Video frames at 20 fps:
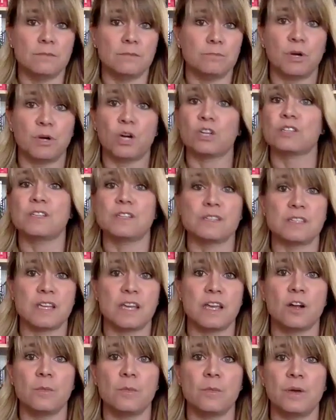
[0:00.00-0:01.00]
purses
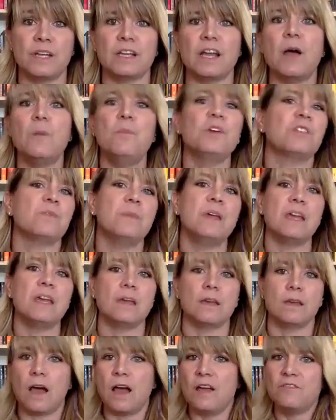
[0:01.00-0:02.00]
here, but come with
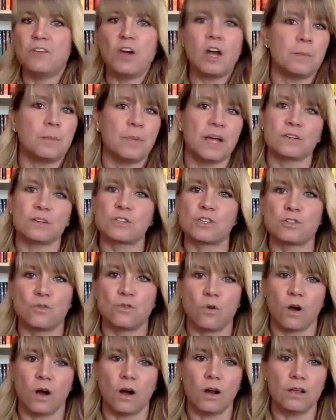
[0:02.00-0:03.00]
me. I've got a better
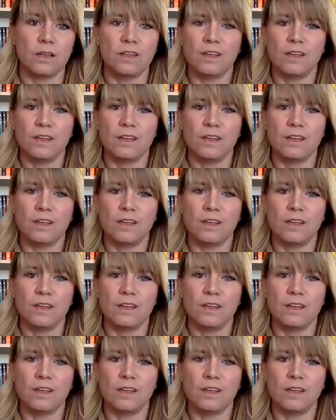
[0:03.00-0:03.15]
store.